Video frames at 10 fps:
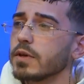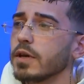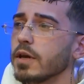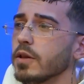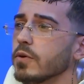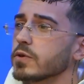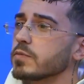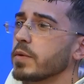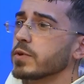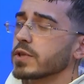and those
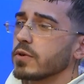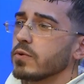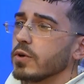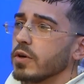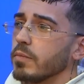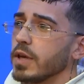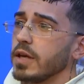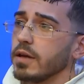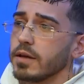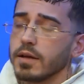members included me,